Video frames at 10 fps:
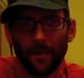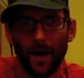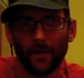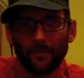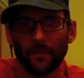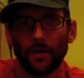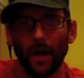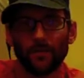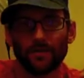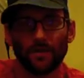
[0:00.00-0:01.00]
about them,
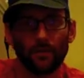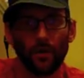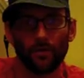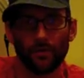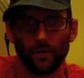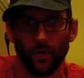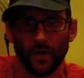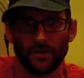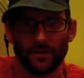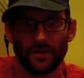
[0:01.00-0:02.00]
obviously rolling through the
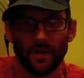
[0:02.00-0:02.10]
questions.